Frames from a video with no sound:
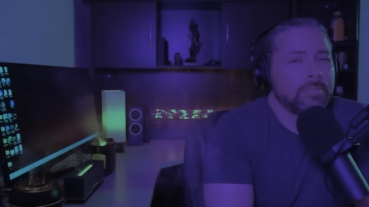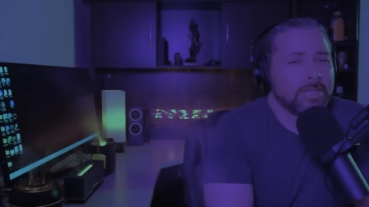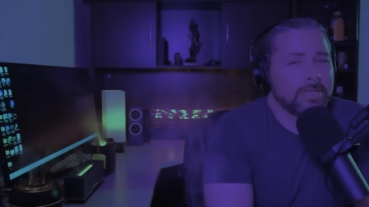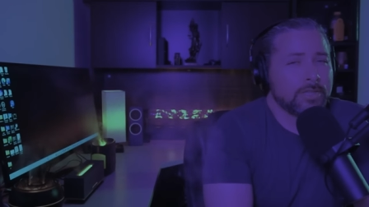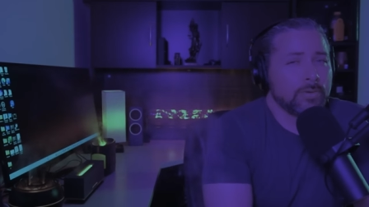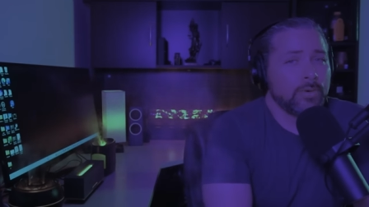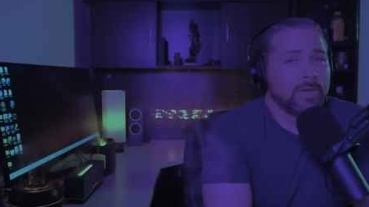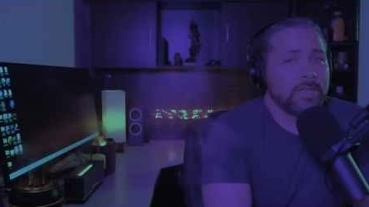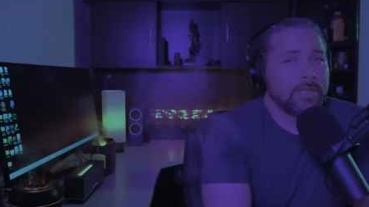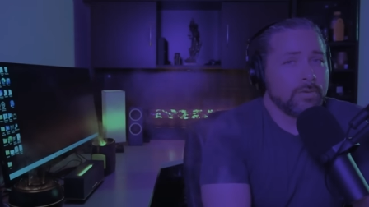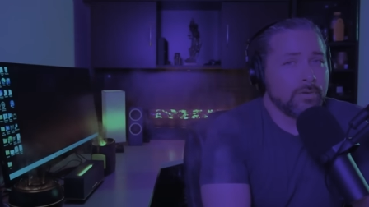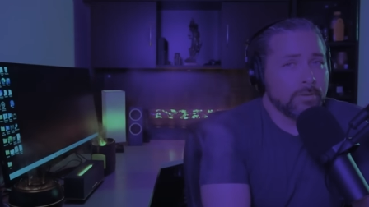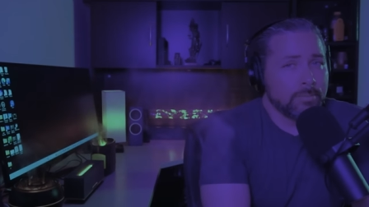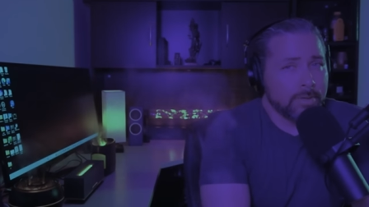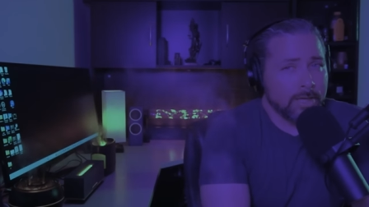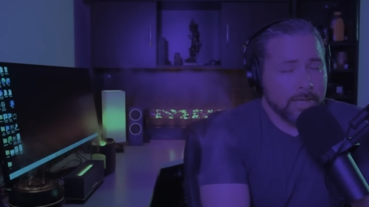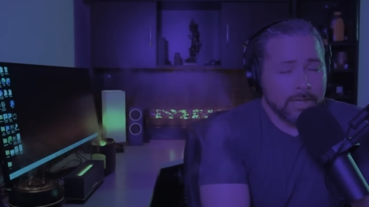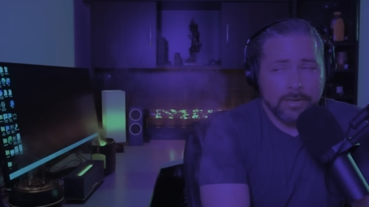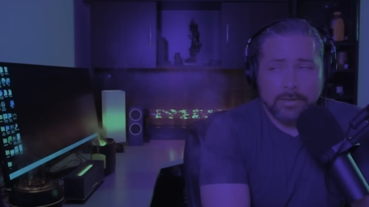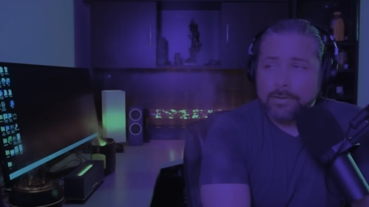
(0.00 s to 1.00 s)
between you
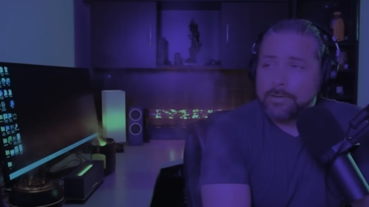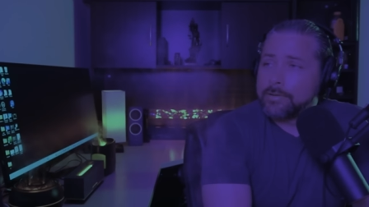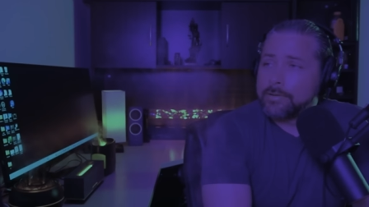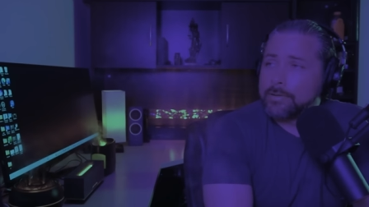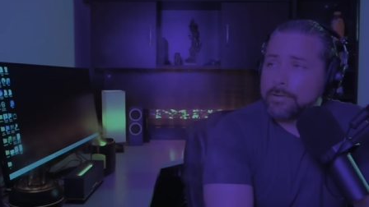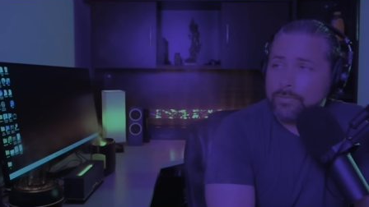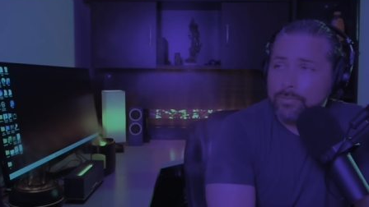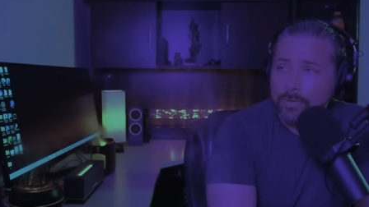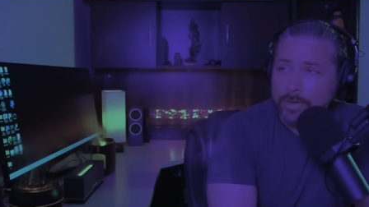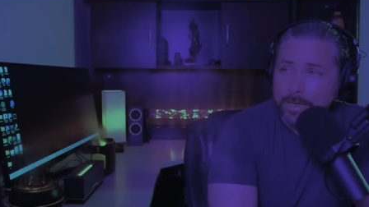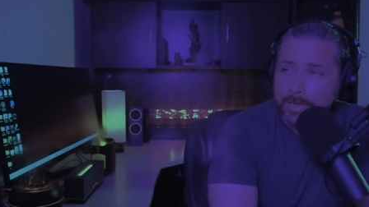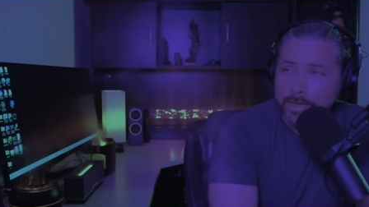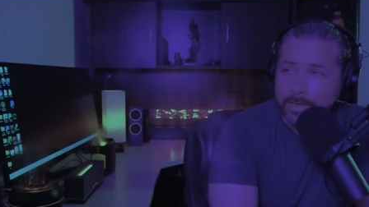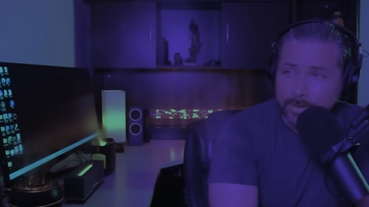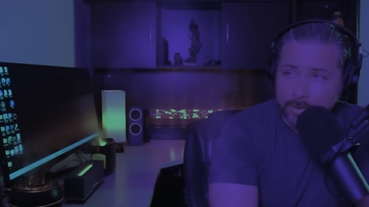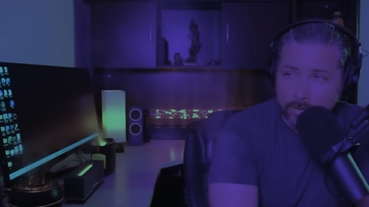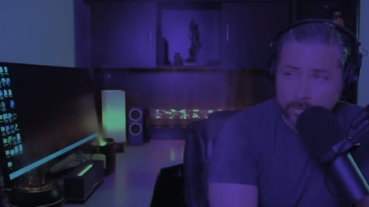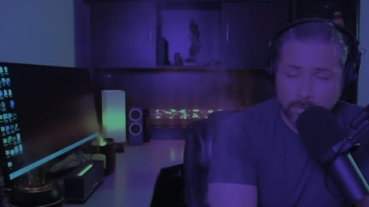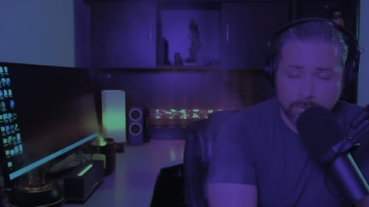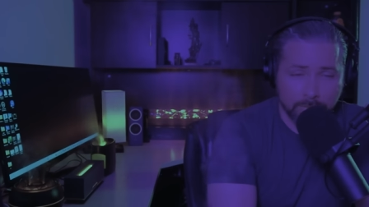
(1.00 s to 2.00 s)
and me,
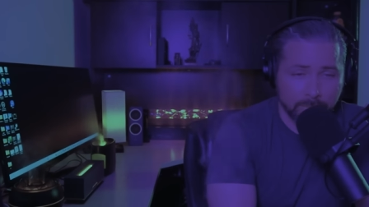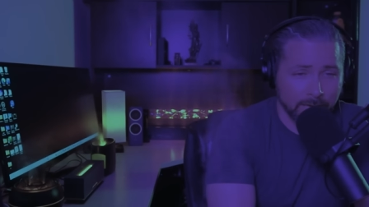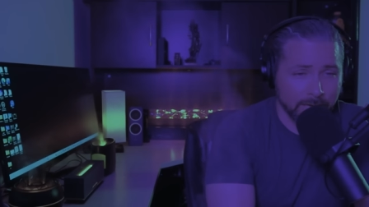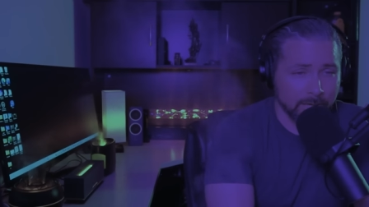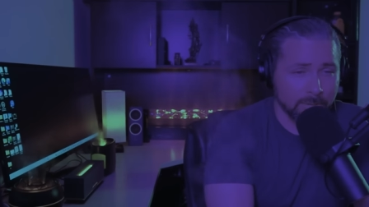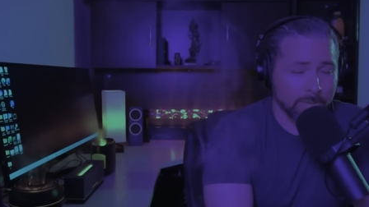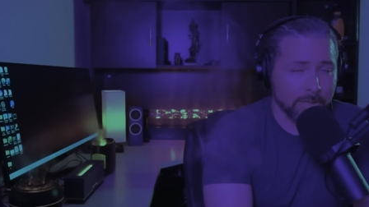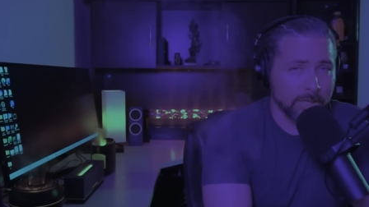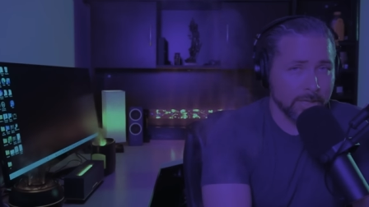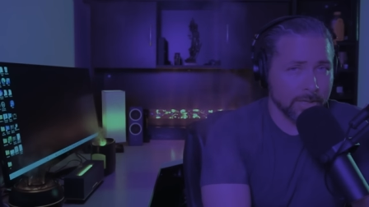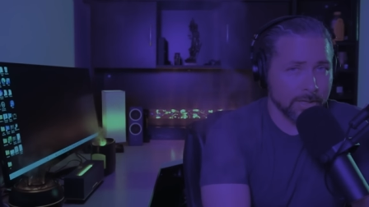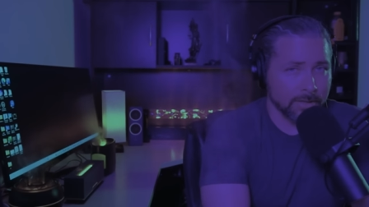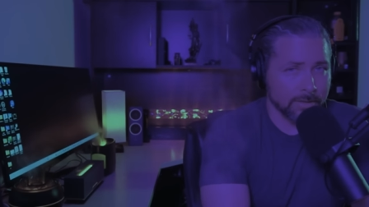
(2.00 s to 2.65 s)
when your baby